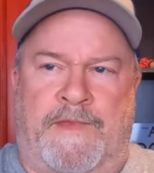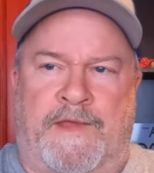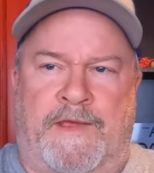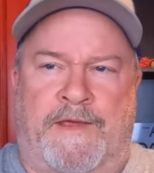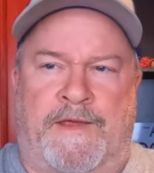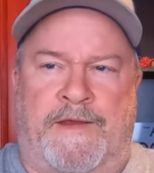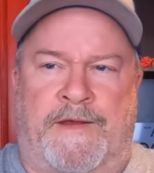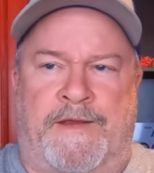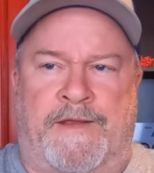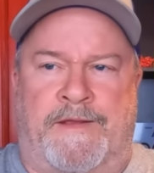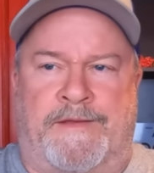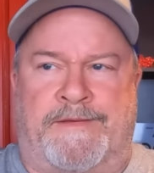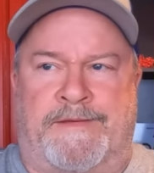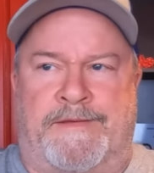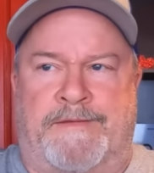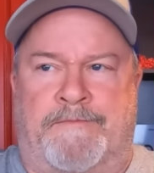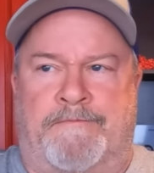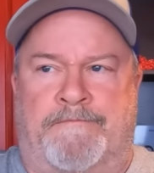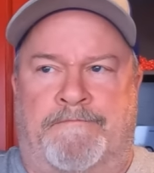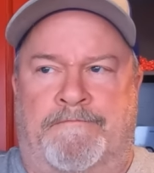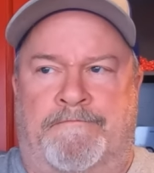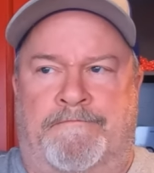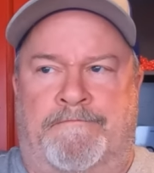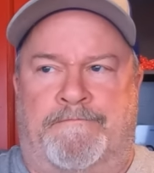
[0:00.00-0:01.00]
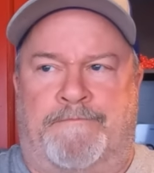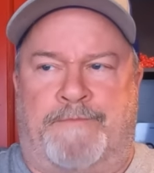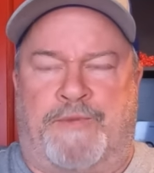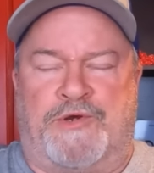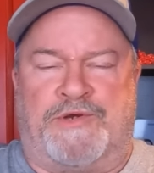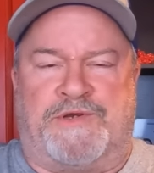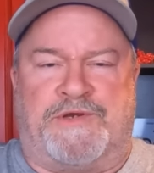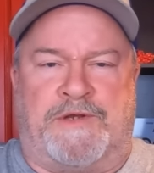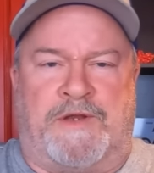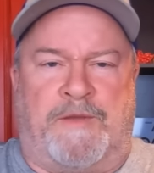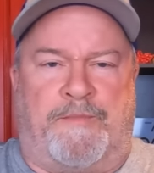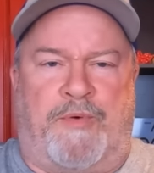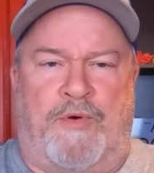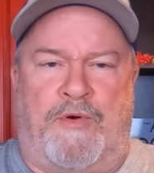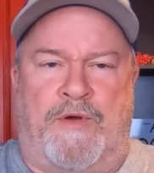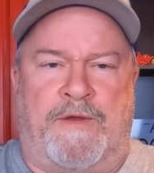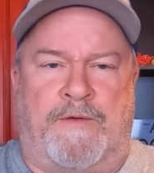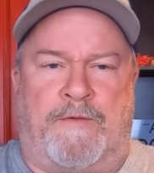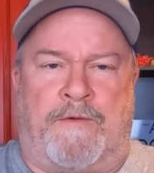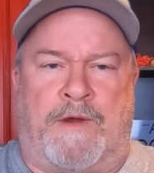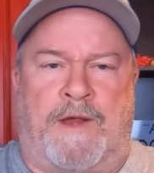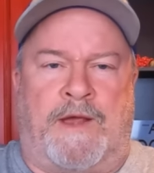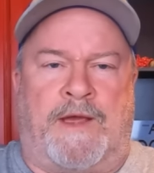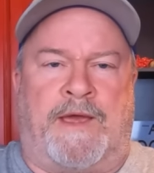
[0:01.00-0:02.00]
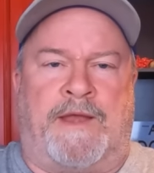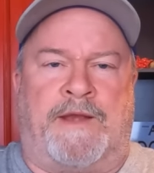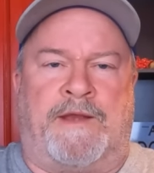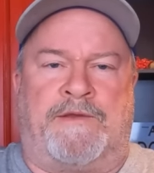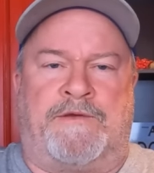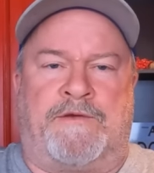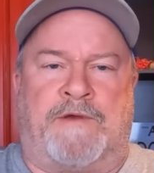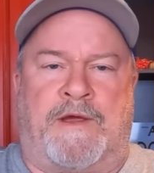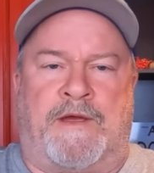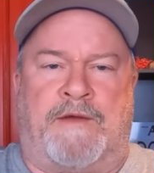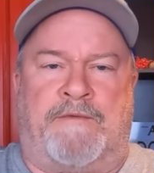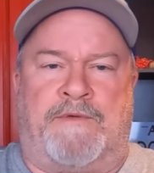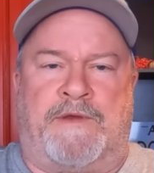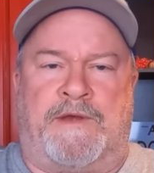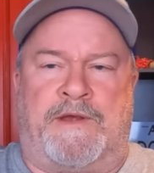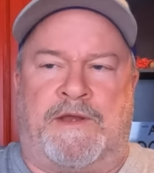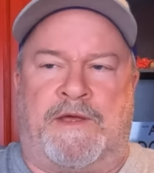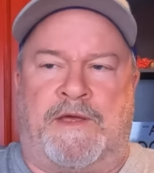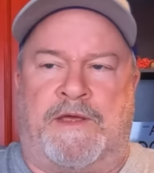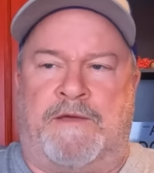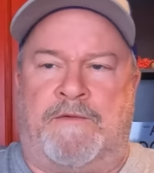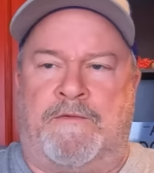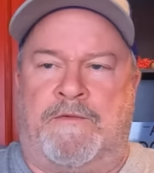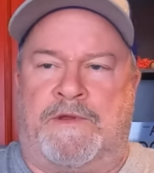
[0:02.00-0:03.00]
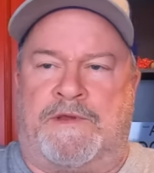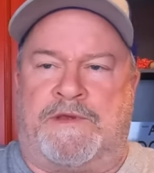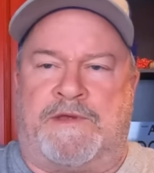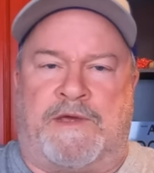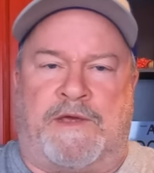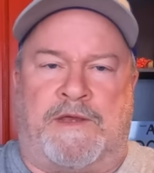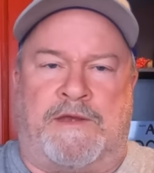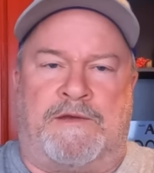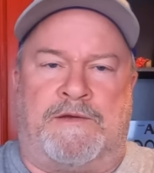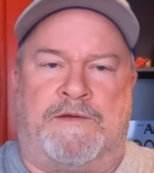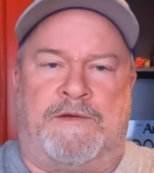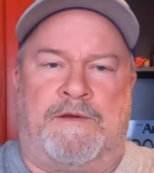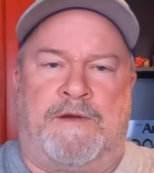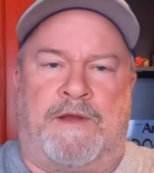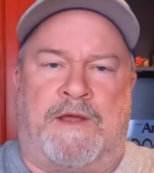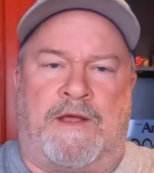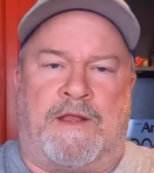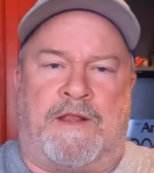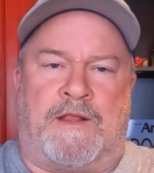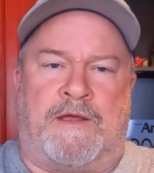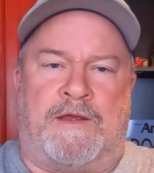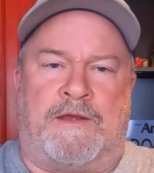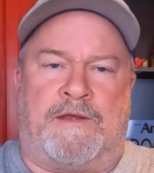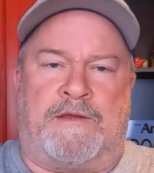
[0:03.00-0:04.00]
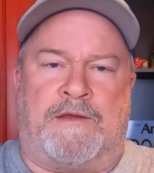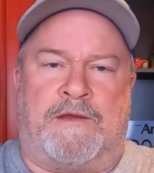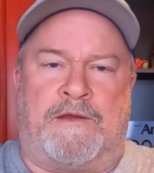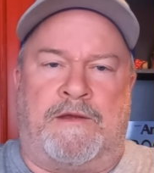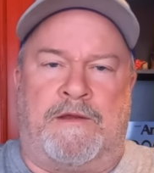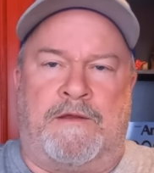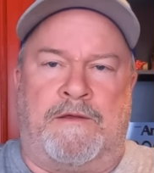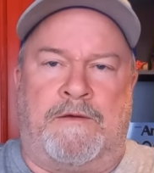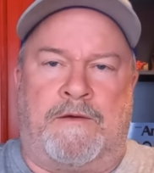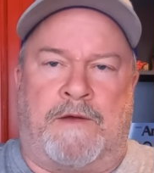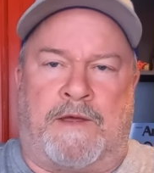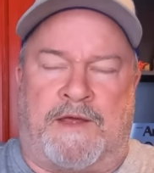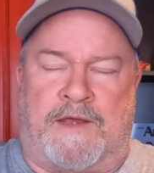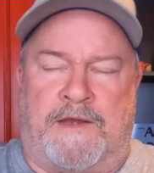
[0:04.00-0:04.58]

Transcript: then it's pushing the point where I gotta drive at night, which I do not like to do.